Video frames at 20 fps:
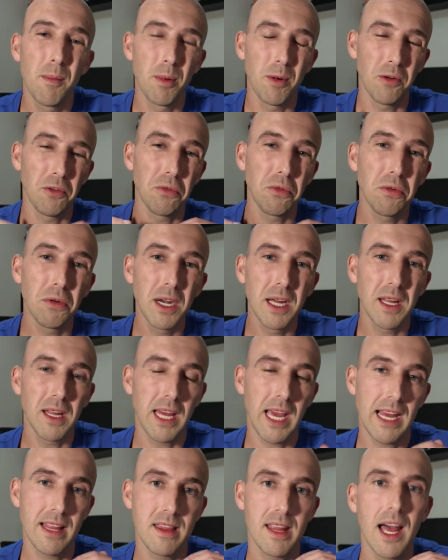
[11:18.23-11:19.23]
But
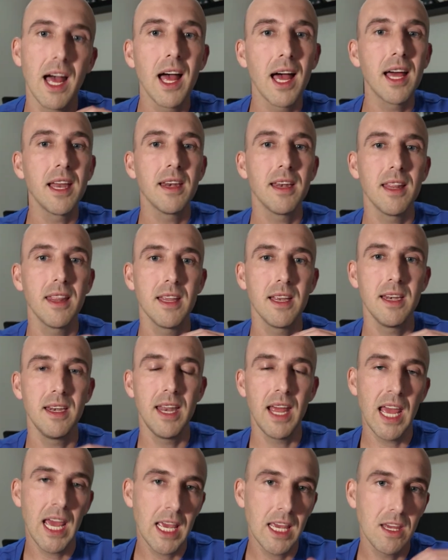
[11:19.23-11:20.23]
really, at the end of the
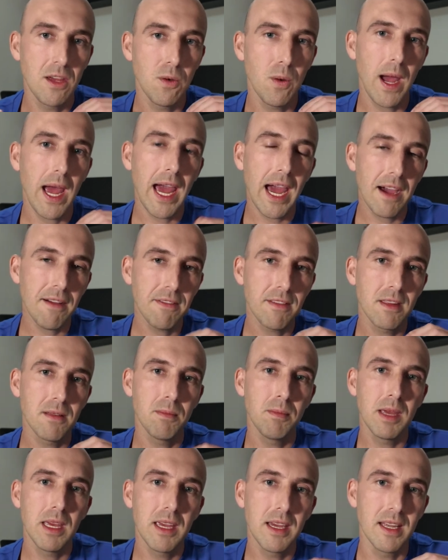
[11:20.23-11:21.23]
day, you have to
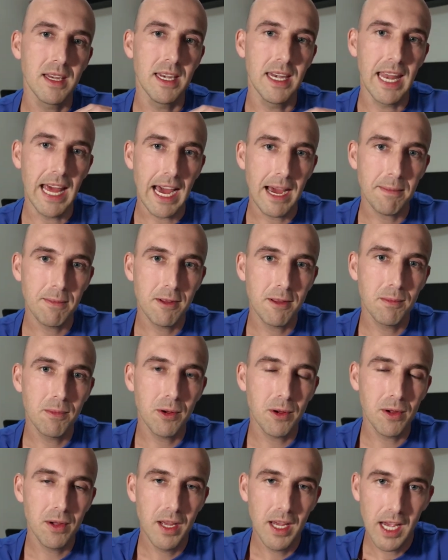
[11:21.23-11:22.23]
be
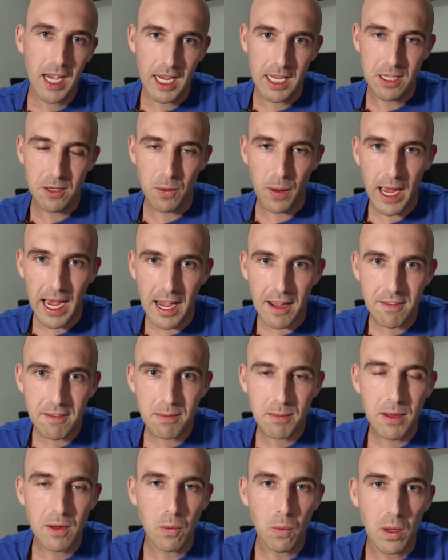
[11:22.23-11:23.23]
adaptable and you have
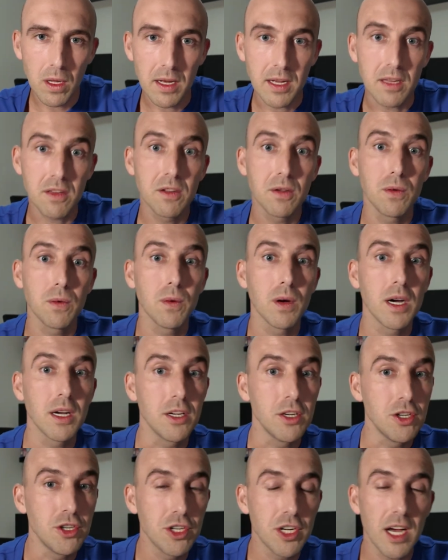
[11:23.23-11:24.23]
to be willing to
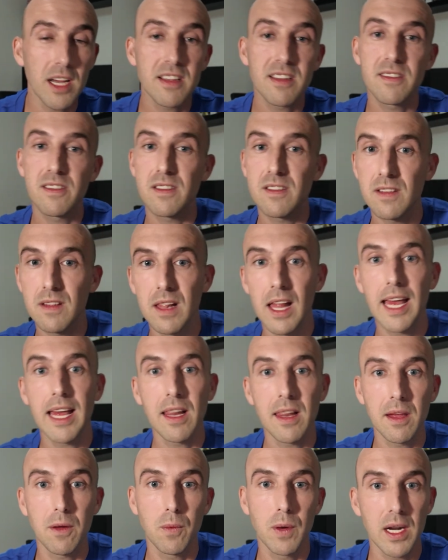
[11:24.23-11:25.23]
adjust
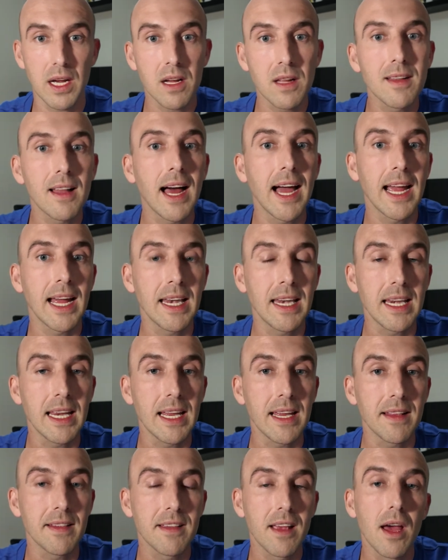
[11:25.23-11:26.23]
slightly when a client
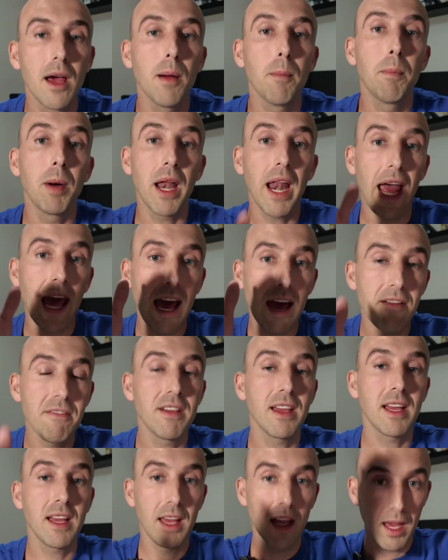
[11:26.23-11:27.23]
needs. But
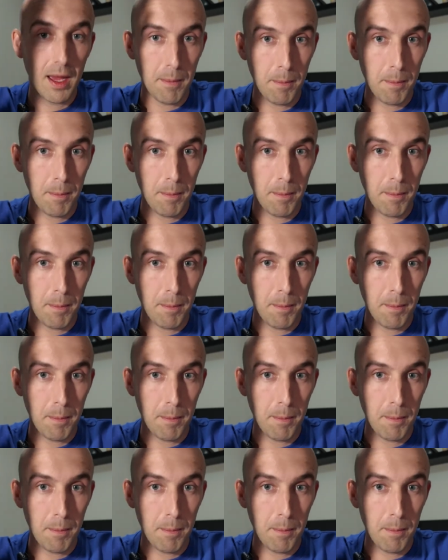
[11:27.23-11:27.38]
having